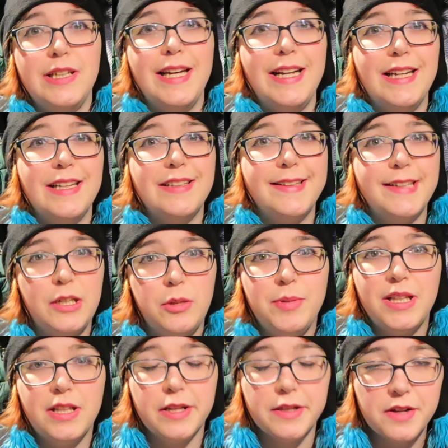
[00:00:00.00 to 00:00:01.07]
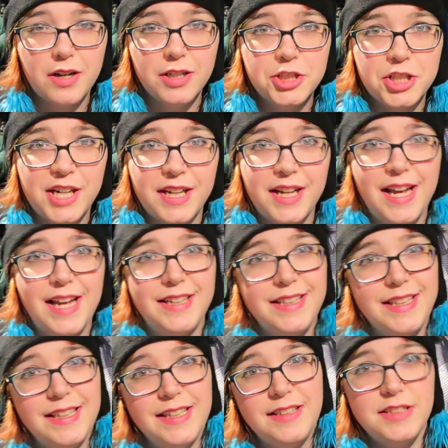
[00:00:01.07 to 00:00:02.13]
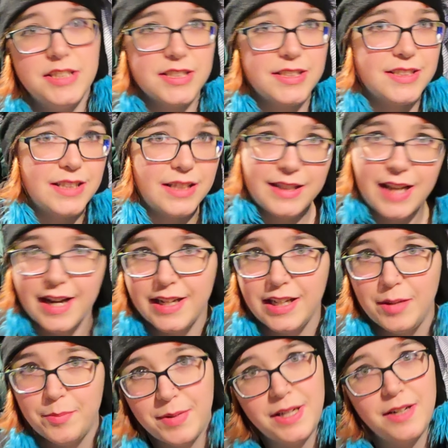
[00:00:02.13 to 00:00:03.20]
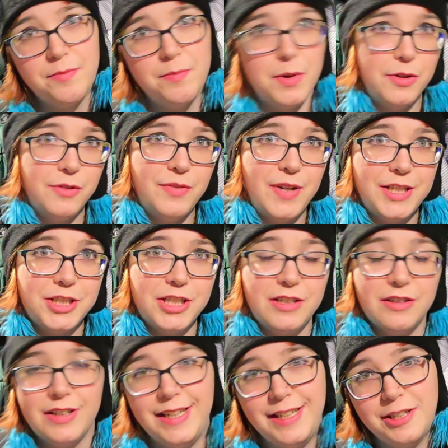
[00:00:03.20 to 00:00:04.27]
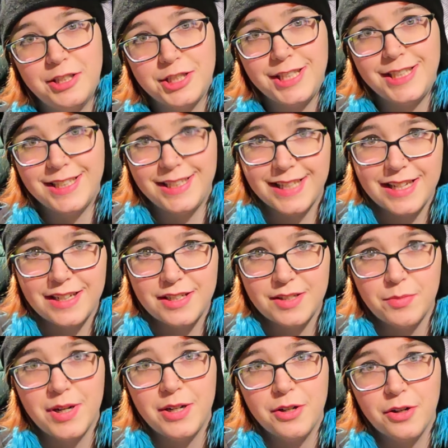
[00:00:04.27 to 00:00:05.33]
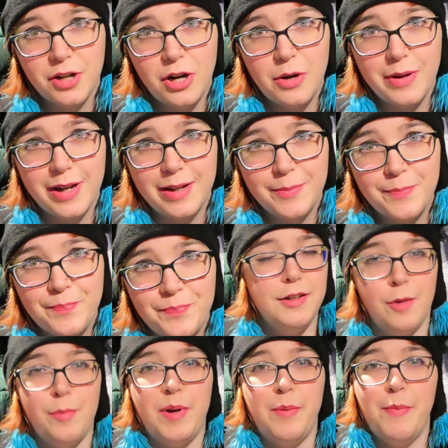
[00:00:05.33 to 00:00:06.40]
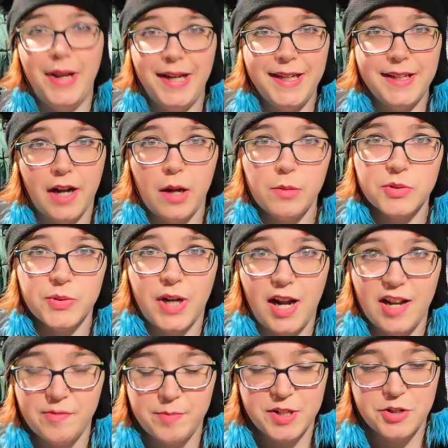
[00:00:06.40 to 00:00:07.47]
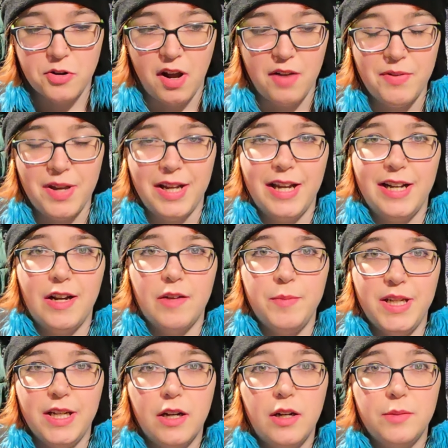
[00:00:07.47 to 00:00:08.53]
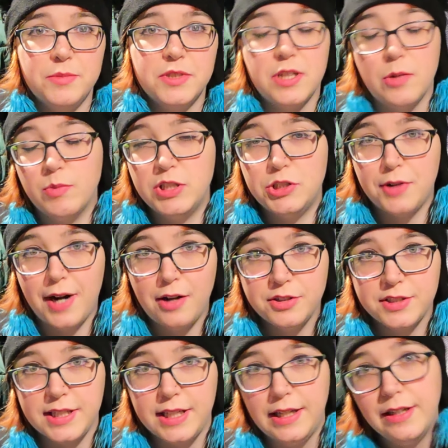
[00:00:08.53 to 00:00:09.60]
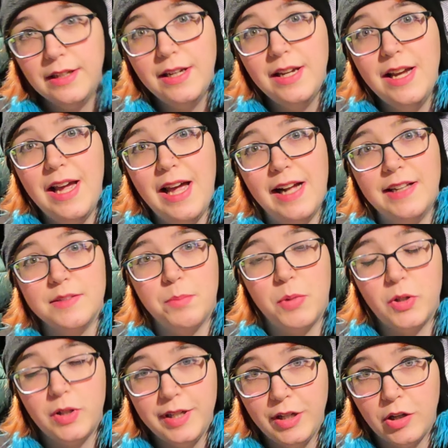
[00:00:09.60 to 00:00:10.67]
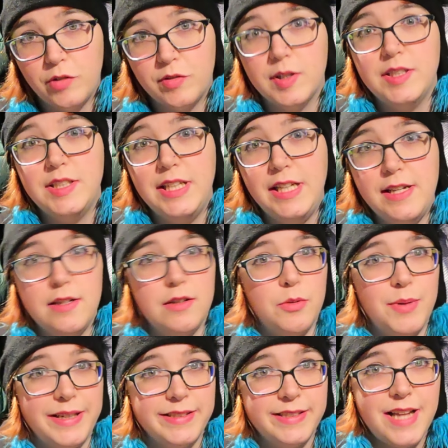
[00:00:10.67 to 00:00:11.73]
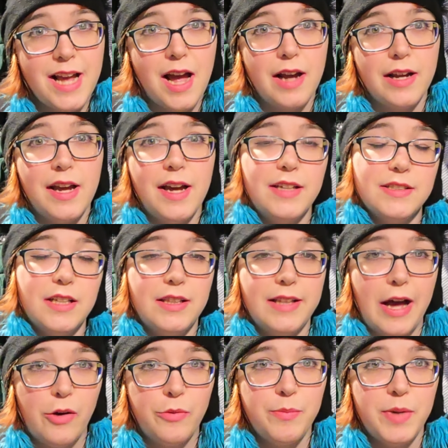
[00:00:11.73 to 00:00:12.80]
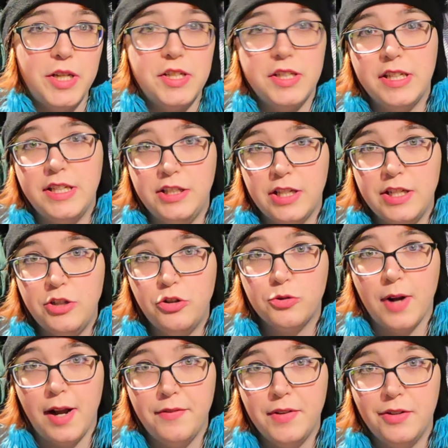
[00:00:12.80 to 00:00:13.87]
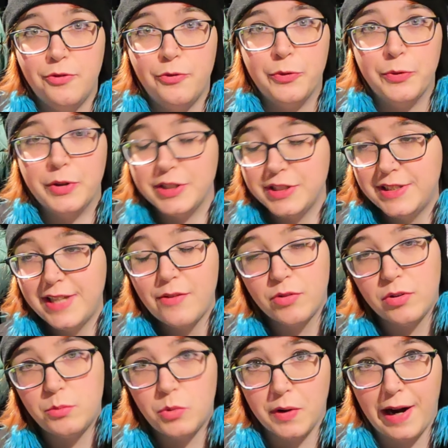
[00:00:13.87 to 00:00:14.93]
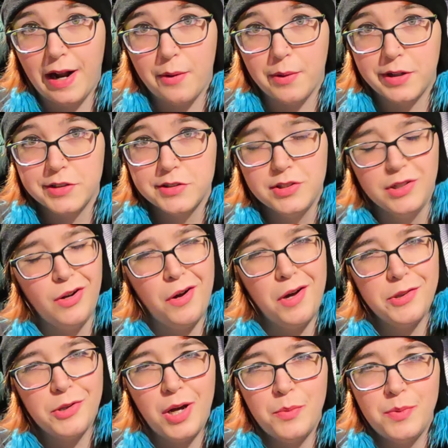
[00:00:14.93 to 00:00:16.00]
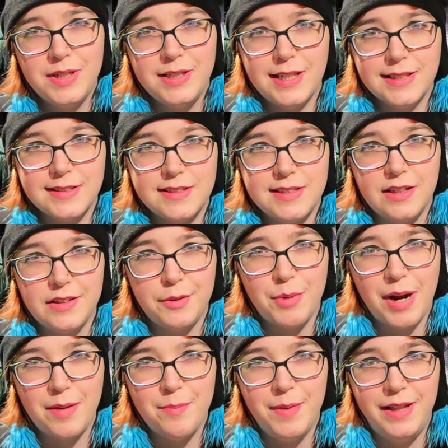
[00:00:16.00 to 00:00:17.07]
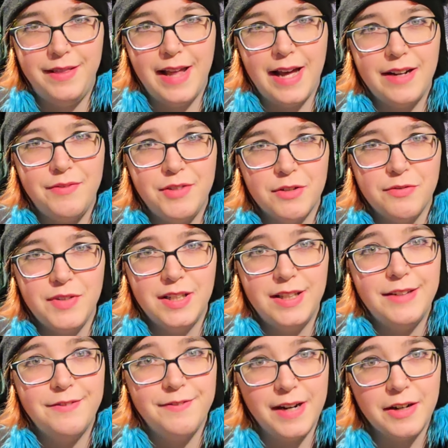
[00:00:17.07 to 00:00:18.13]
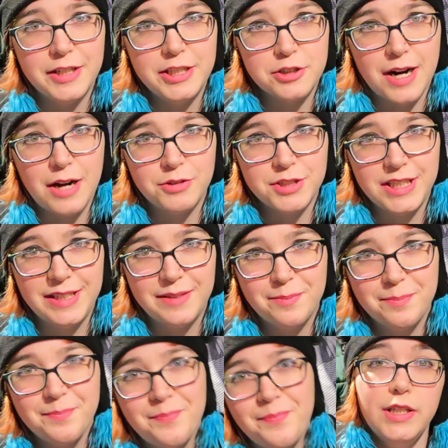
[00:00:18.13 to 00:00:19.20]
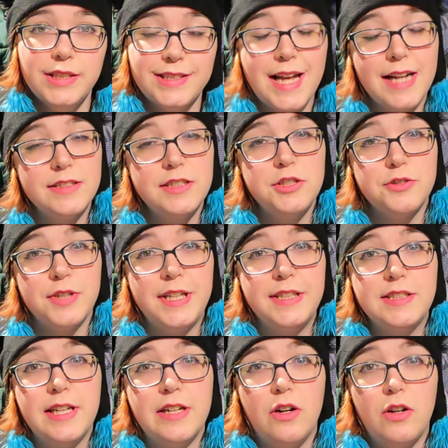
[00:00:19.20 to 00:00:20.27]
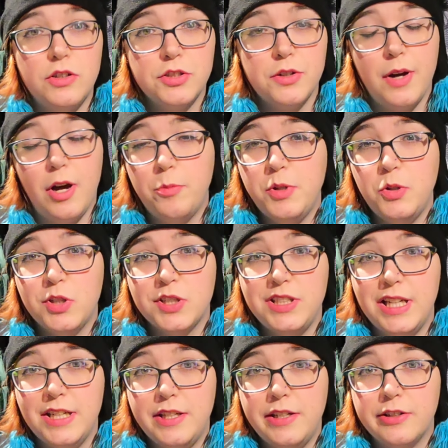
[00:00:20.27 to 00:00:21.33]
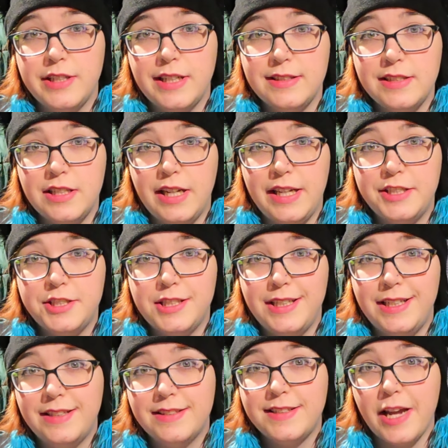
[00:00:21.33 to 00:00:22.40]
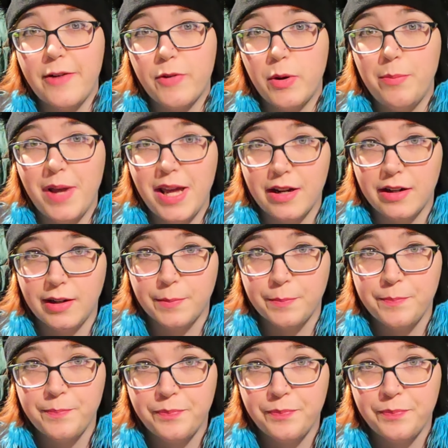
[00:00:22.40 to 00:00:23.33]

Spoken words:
getting a little bit lethargic and need just a tiny bit of motivation or energy to get to where you're going. There have been many times when I've been driving and have become somewhat drowsy, and pulling over to eat a quick snack has allowed me to continue driving for several more hours, although I wouldn't necessarily recommend that if you're feeling very drowsy. Snacks and drinks can also help you just get to your destination in a safer manner.